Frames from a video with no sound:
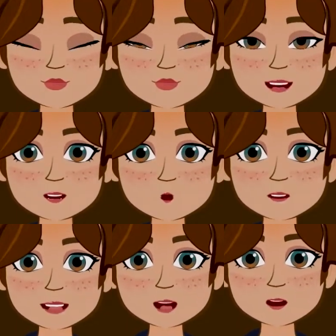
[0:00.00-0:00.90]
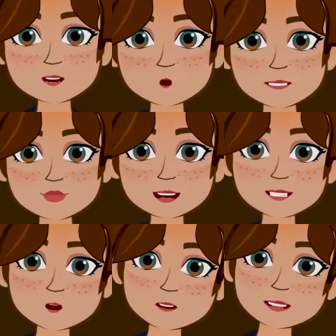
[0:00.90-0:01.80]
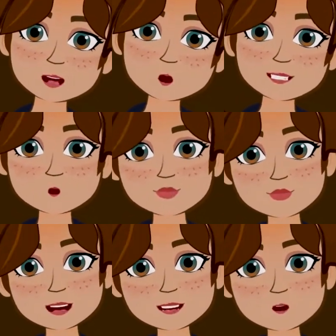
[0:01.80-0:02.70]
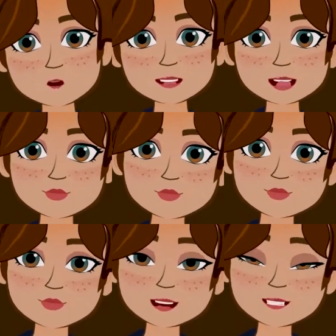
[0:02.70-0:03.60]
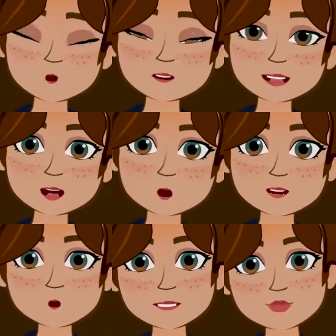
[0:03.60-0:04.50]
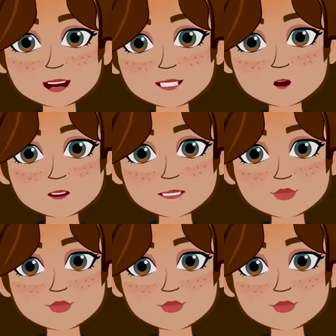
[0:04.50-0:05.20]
cell phones, clothes, cars, servants, opportunities to travel the globe.